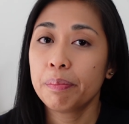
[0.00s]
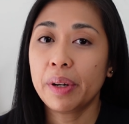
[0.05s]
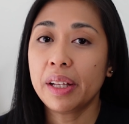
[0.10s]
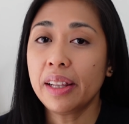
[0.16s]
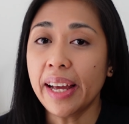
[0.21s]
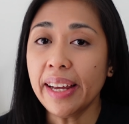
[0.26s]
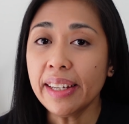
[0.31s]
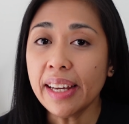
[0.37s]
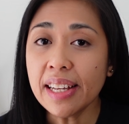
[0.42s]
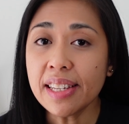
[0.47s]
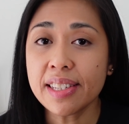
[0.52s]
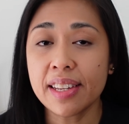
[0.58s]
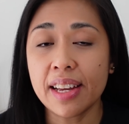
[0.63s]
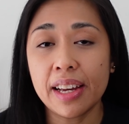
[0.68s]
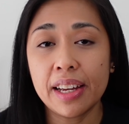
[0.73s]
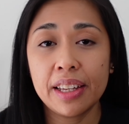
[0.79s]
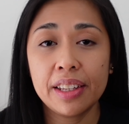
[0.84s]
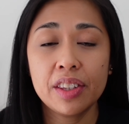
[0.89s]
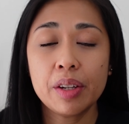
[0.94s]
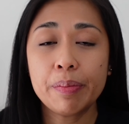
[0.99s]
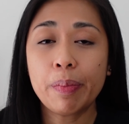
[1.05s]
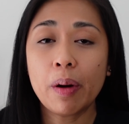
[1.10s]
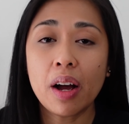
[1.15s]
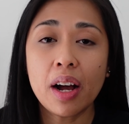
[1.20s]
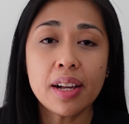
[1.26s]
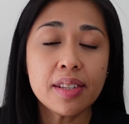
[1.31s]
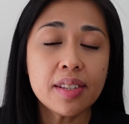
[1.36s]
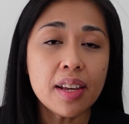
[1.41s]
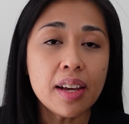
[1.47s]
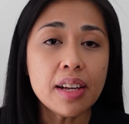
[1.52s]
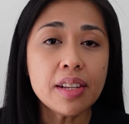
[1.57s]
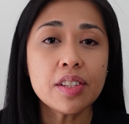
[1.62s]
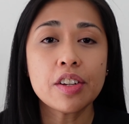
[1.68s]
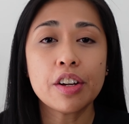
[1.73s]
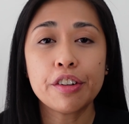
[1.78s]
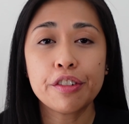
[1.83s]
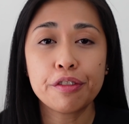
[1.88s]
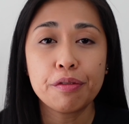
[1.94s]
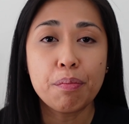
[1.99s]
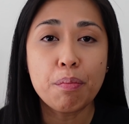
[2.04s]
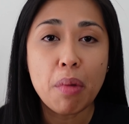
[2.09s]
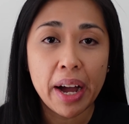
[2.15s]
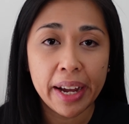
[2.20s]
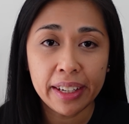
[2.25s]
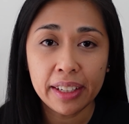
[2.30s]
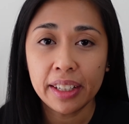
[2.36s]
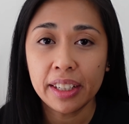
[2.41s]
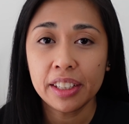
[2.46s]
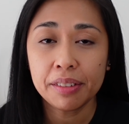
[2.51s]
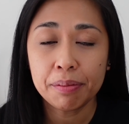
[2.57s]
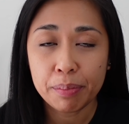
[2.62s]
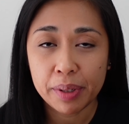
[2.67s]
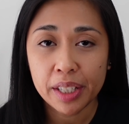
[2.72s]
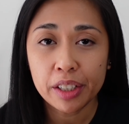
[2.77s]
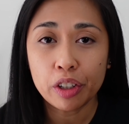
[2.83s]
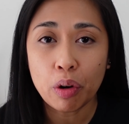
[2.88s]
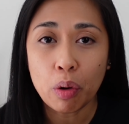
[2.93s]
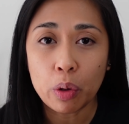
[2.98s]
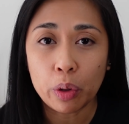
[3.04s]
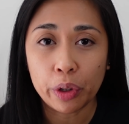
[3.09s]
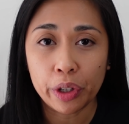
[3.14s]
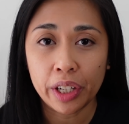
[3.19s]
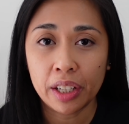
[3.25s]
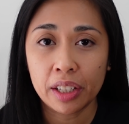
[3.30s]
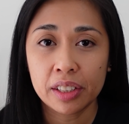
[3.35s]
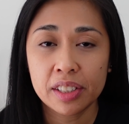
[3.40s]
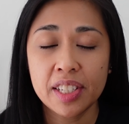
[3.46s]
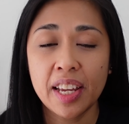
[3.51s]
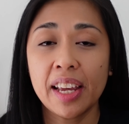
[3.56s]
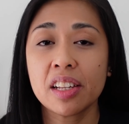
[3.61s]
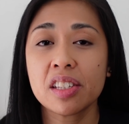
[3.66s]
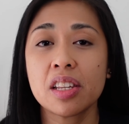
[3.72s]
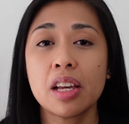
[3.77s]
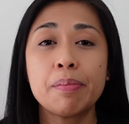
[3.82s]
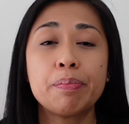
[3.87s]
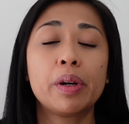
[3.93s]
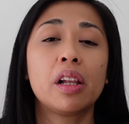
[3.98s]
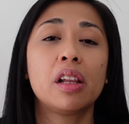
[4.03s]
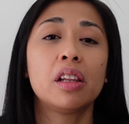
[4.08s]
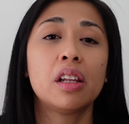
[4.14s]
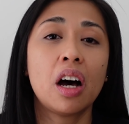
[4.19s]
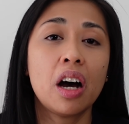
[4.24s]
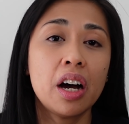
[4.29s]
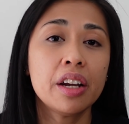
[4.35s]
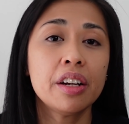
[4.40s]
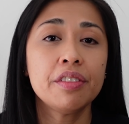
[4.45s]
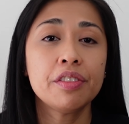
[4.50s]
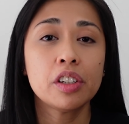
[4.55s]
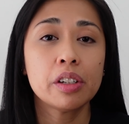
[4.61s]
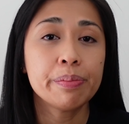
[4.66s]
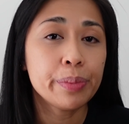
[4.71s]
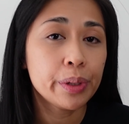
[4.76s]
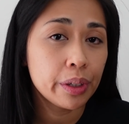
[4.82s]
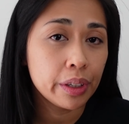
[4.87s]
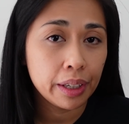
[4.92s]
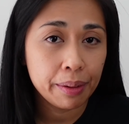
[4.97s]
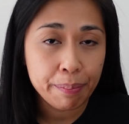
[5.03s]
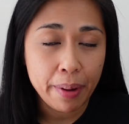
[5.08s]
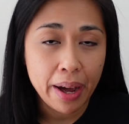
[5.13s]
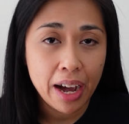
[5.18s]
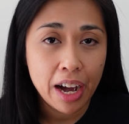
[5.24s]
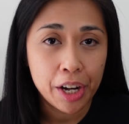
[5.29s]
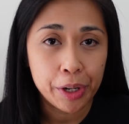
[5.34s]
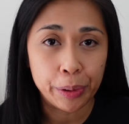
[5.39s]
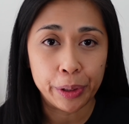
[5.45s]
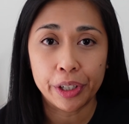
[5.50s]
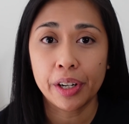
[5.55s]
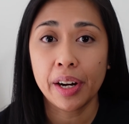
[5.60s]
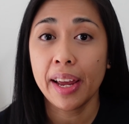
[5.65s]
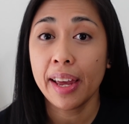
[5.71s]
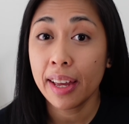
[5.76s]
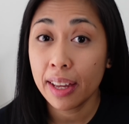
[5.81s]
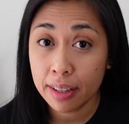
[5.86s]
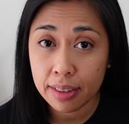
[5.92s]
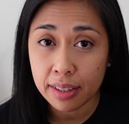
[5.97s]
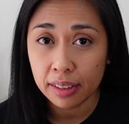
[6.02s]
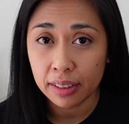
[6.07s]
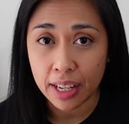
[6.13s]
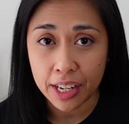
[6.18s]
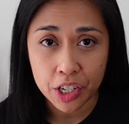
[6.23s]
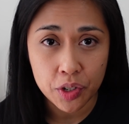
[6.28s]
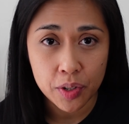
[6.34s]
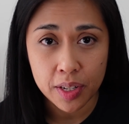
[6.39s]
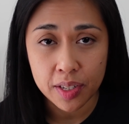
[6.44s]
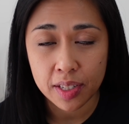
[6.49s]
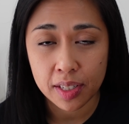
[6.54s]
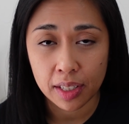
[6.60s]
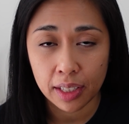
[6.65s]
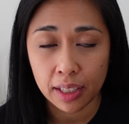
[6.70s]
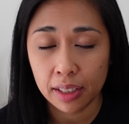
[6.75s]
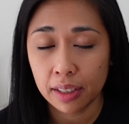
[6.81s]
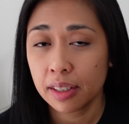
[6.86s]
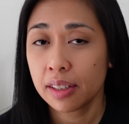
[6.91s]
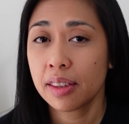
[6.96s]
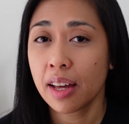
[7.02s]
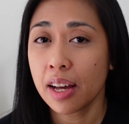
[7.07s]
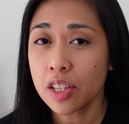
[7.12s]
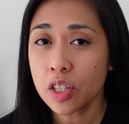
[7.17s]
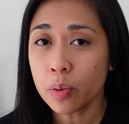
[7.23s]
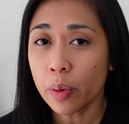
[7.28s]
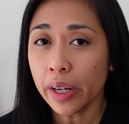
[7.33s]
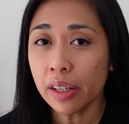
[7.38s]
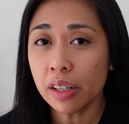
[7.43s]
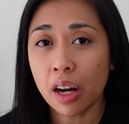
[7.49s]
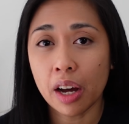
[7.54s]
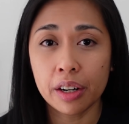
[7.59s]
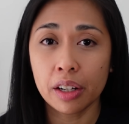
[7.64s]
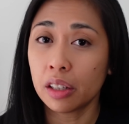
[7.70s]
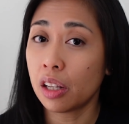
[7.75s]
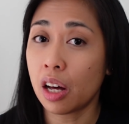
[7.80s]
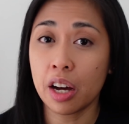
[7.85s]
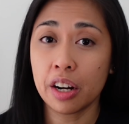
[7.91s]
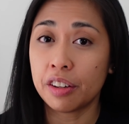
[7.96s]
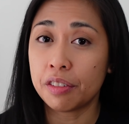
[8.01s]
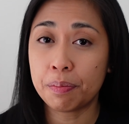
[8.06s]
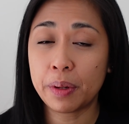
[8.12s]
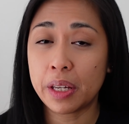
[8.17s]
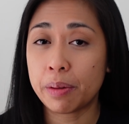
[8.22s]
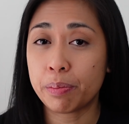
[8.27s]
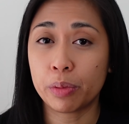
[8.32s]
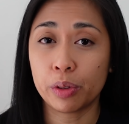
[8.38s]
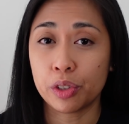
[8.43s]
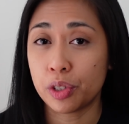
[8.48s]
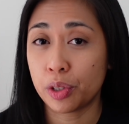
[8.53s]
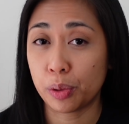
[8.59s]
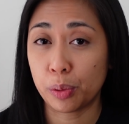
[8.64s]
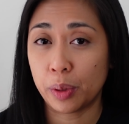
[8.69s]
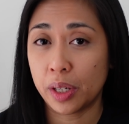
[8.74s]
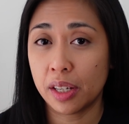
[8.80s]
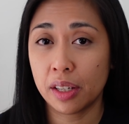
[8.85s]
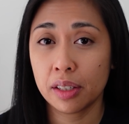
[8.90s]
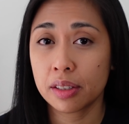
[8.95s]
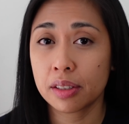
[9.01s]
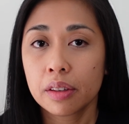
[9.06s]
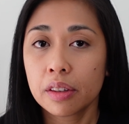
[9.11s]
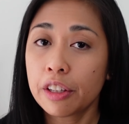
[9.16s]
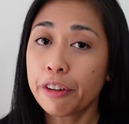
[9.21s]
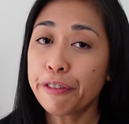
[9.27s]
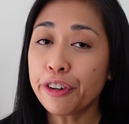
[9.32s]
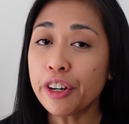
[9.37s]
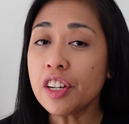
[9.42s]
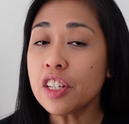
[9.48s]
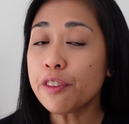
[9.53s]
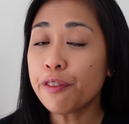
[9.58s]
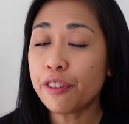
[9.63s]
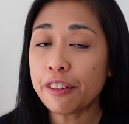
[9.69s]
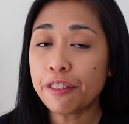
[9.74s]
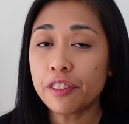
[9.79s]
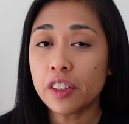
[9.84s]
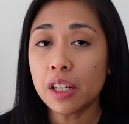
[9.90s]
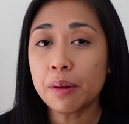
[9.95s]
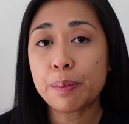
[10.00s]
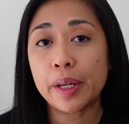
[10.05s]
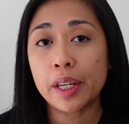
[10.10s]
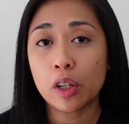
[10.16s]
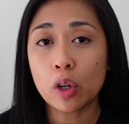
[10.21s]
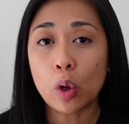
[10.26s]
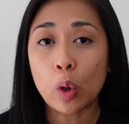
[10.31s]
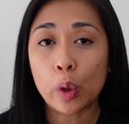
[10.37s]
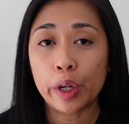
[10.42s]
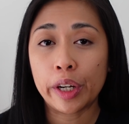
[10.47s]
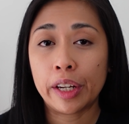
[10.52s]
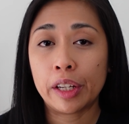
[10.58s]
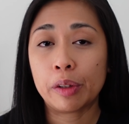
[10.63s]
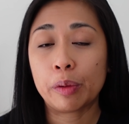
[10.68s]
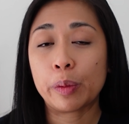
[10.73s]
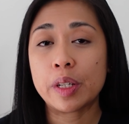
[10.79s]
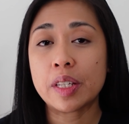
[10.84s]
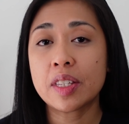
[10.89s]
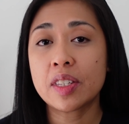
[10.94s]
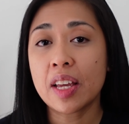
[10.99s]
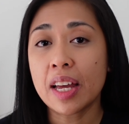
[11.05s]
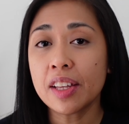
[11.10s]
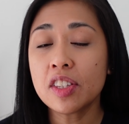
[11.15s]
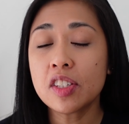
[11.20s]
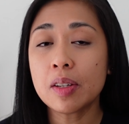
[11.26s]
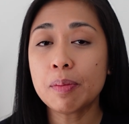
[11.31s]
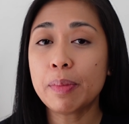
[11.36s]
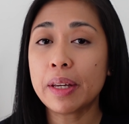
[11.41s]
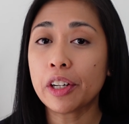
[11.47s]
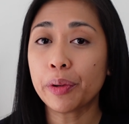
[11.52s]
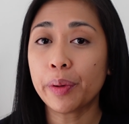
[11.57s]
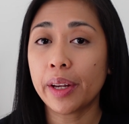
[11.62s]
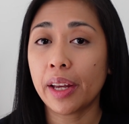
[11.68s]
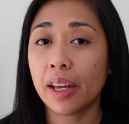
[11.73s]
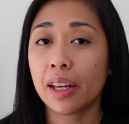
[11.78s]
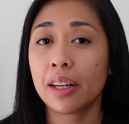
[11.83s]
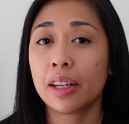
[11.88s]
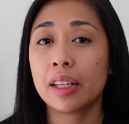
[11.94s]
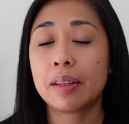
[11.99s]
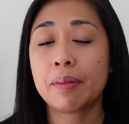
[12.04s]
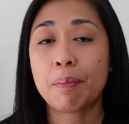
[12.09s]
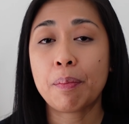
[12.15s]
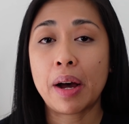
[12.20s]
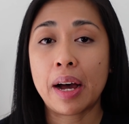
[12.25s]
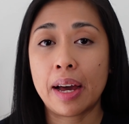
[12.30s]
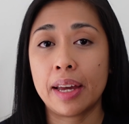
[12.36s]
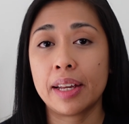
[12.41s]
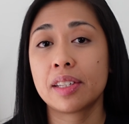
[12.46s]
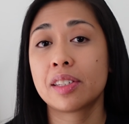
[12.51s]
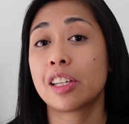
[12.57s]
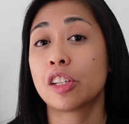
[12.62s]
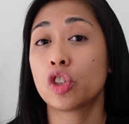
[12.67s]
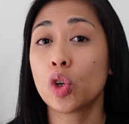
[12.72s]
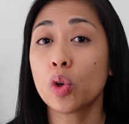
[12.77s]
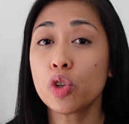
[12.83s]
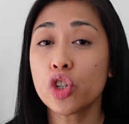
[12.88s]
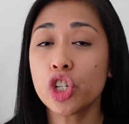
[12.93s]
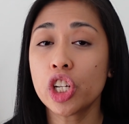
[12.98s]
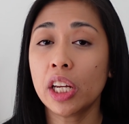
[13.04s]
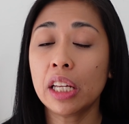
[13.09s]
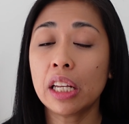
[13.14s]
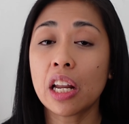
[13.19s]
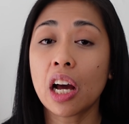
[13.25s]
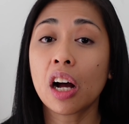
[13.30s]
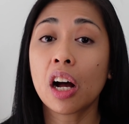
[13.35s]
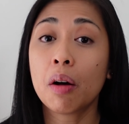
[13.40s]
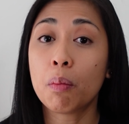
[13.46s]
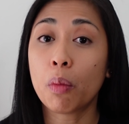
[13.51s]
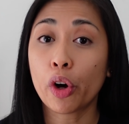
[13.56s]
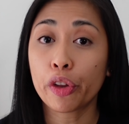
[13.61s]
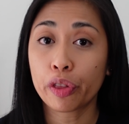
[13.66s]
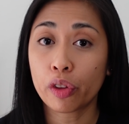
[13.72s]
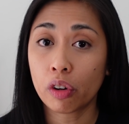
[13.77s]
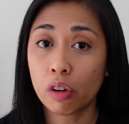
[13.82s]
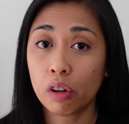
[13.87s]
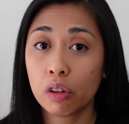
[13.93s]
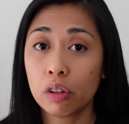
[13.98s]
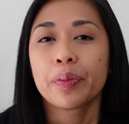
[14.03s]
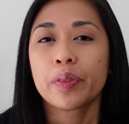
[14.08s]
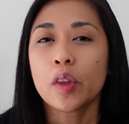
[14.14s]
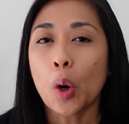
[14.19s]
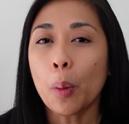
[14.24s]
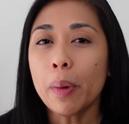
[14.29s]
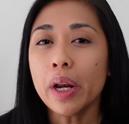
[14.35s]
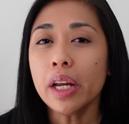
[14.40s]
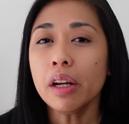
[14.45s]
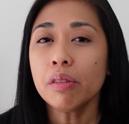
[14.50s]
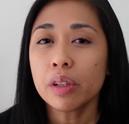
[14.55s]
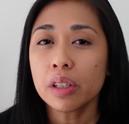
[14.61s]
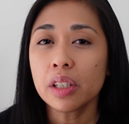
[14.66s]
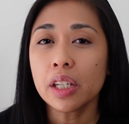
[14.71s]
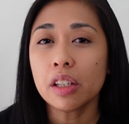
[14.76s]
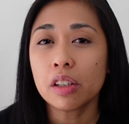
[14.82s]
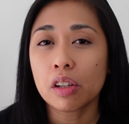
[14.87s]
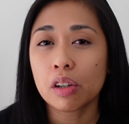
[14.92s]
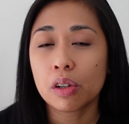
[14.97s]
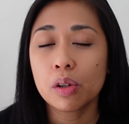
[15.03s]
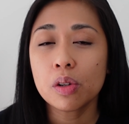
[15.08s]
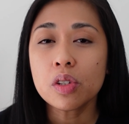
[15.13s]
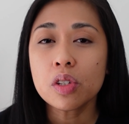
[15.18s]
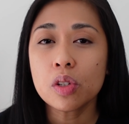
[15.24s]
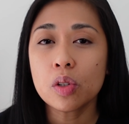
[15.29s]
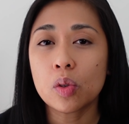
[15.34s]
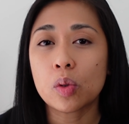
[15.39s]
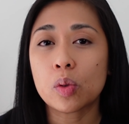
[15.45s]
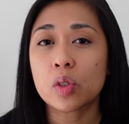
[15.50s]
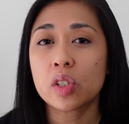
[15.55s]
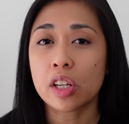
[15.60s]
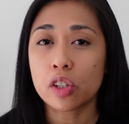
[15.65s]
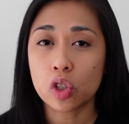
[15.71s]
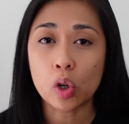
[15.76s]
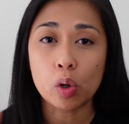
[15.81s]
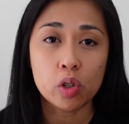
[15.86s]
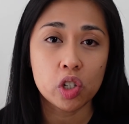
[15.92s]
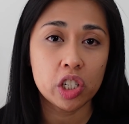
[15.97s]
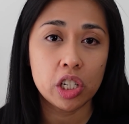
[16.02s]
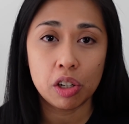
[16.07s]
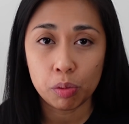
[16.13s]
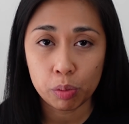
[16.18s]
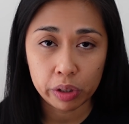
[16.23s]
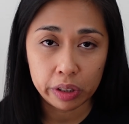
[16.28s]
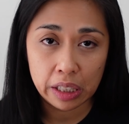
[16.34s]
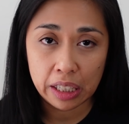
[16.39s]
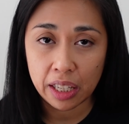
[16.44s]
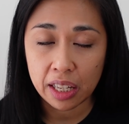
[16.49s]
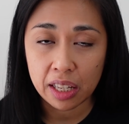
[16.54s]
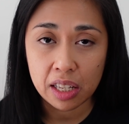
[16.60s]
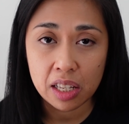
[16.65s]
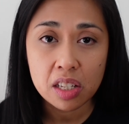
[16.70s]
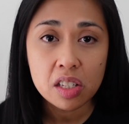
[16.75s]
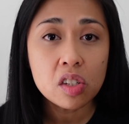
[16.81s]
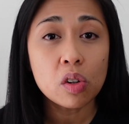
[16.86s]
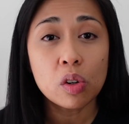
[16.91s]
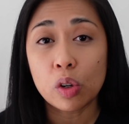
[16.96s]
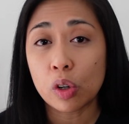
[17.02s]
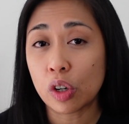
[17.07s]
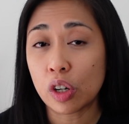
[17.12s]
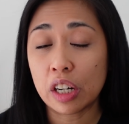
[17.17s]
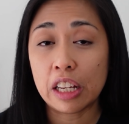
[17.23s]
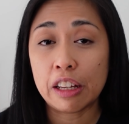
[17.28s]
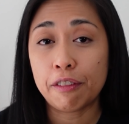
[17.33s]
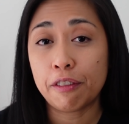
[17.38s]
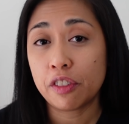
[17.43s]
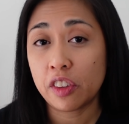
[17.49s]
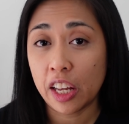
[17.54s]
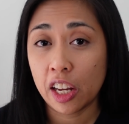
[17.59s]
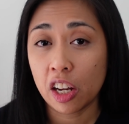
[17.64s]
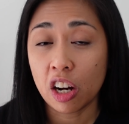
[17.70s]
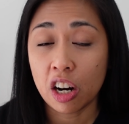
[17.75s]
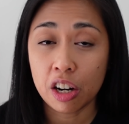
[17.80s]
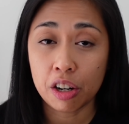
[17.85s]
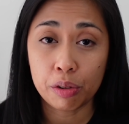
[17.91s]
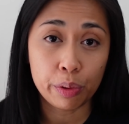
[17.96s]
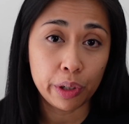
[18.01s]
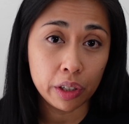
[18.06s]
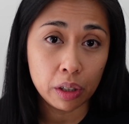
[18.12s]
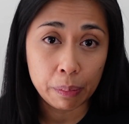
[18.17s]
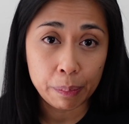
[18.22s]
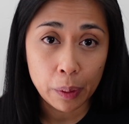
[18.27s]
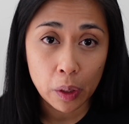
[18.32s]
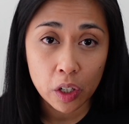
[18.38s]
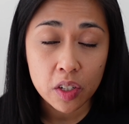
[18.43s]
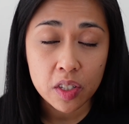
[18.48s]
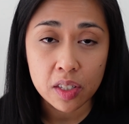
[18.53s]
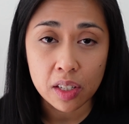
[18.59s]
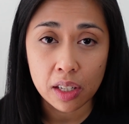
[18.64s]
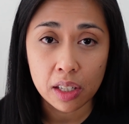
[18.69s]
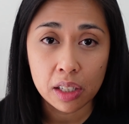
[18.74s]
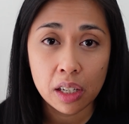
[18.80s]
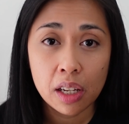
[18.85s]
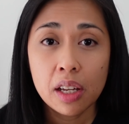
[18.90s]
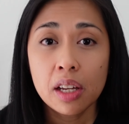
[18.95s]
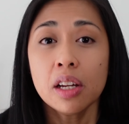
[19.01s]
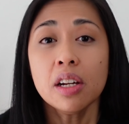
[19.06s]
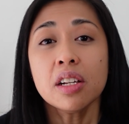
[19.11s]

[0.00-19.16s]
But like I said, the process of mining Bitcoin takes up a lot of computing power and electricity. That's why not a lot of people do it. The first 50 Bitcoin was said to be created by Satoshi Nakamoto. Nobody really knows who Satoshi really is or if they are a real person.